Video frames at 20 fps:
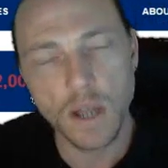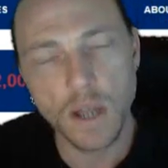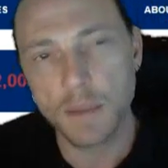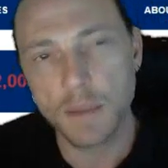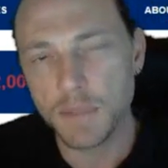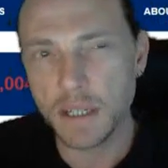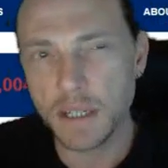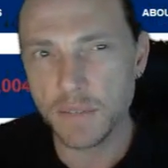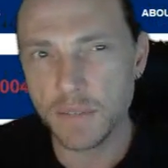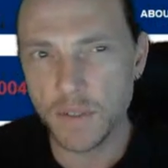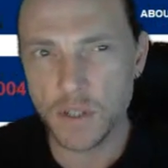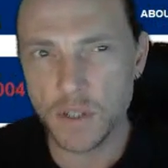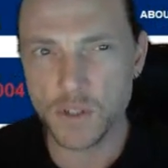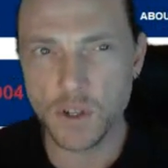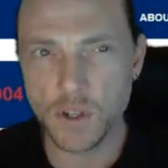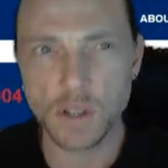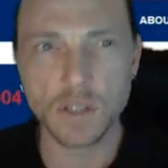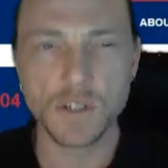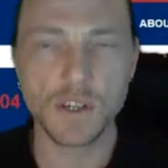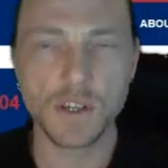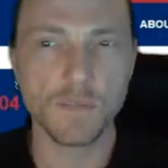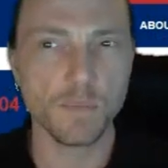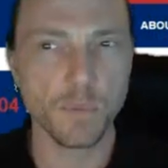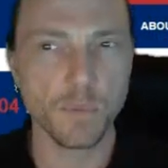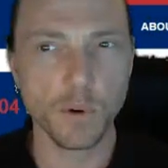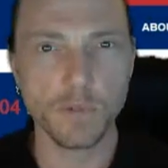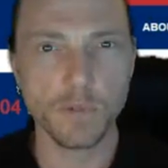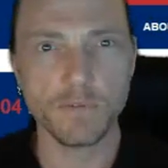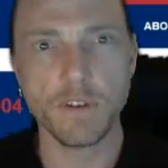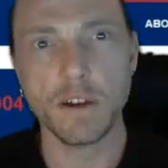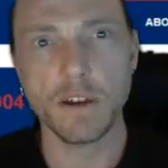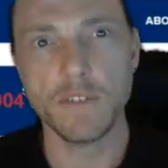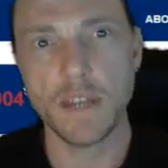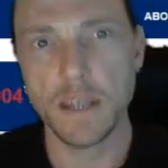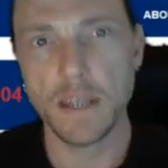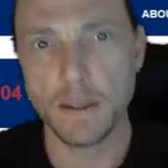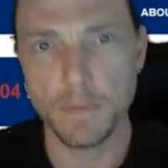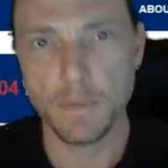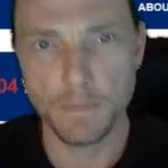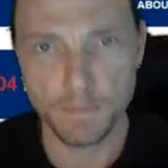I'm going to give it a solid
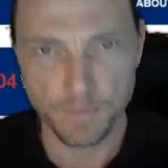7.58.